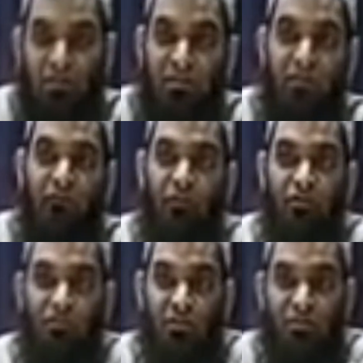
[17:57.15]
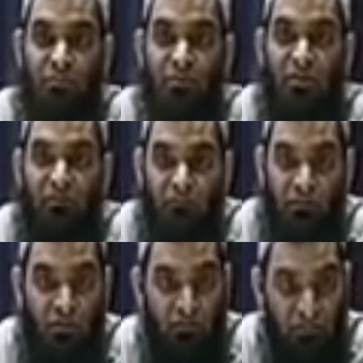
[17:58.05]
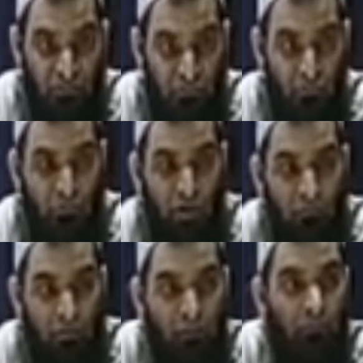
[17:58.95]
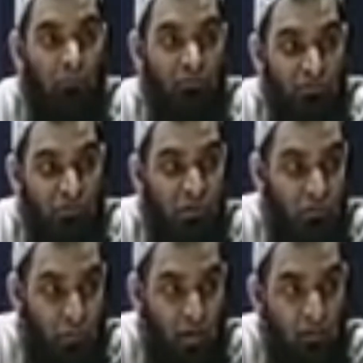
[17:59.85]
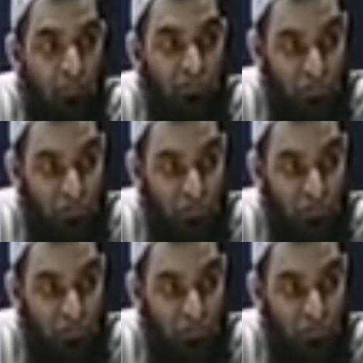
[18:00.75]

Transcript: That is a definition that has been given in Tafsir al-Quran by Abdul Majid Daryabadi,